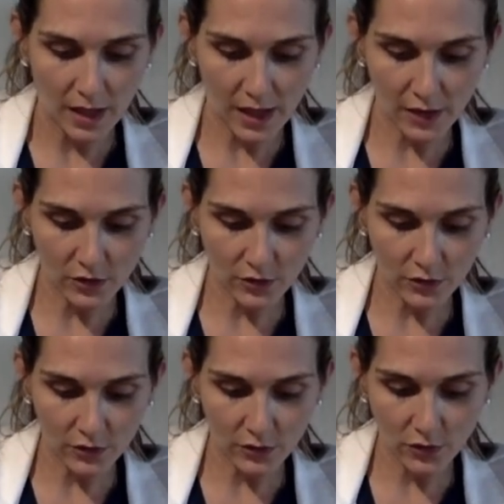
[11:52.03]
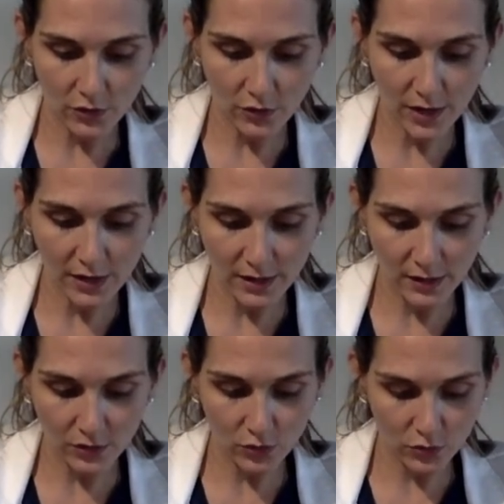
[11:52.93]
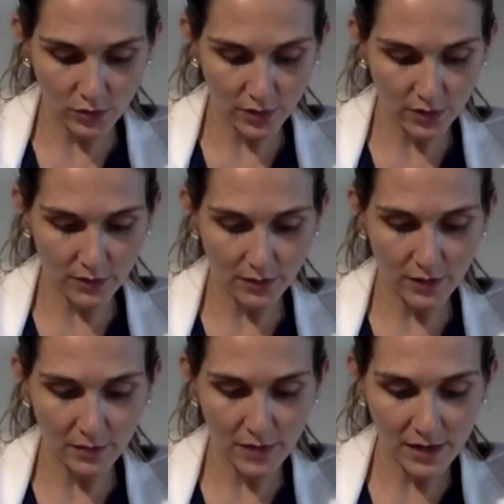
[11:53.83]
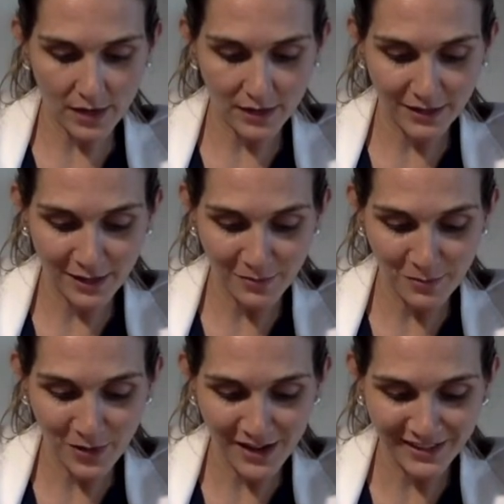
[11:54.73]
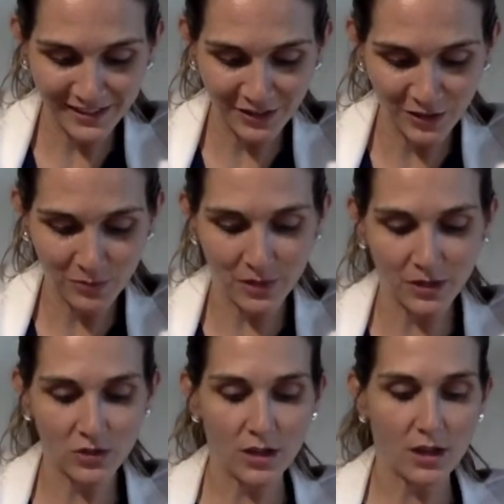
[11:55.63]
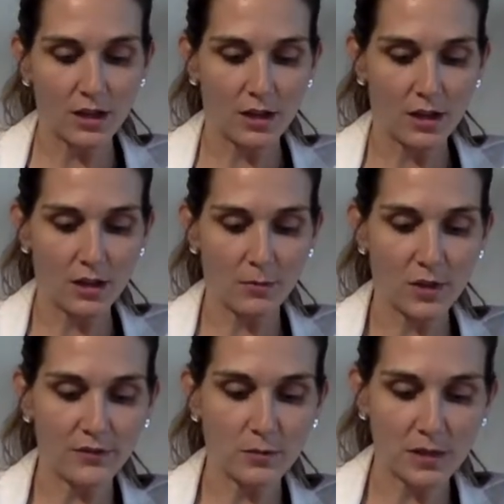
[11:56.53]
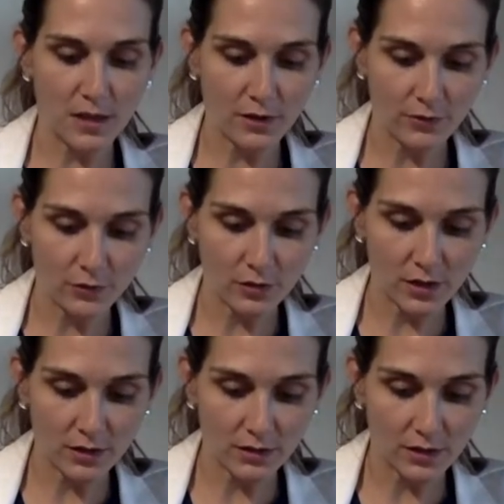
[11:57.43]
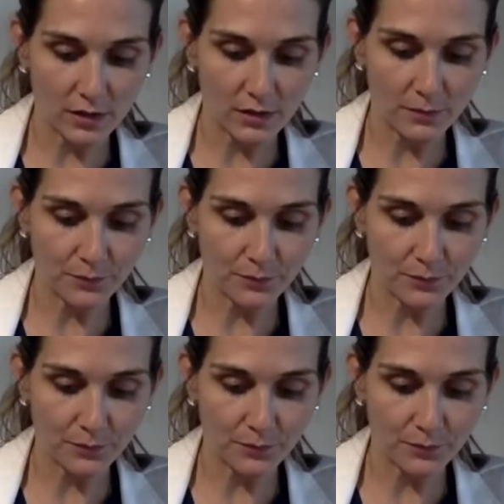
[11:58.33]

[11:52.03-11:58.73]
As your thread gets shorter, like mine is, because I've been practicing so much, you have to be careful not to